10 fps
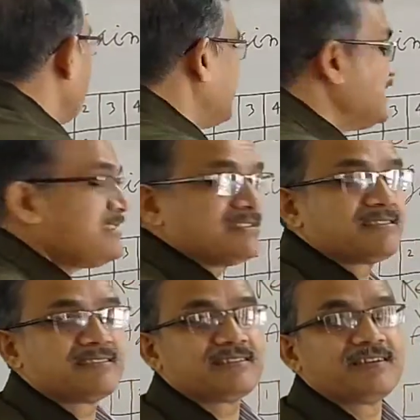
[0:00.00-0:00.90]
you will
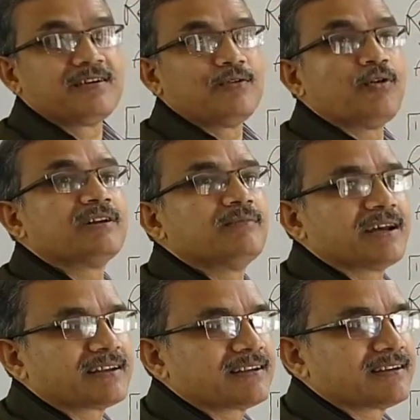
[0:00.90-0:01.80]
get 1
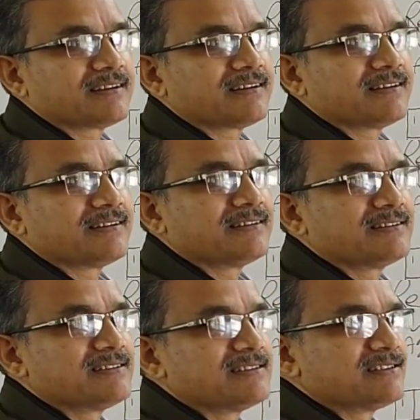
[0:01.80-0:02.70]
mark.
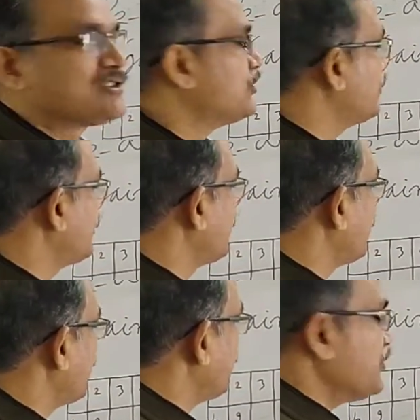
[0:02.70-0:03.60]
So,
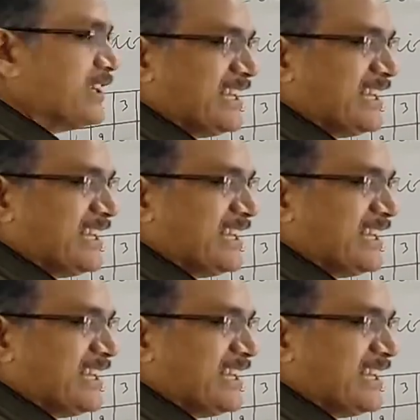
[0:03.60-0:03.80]
don't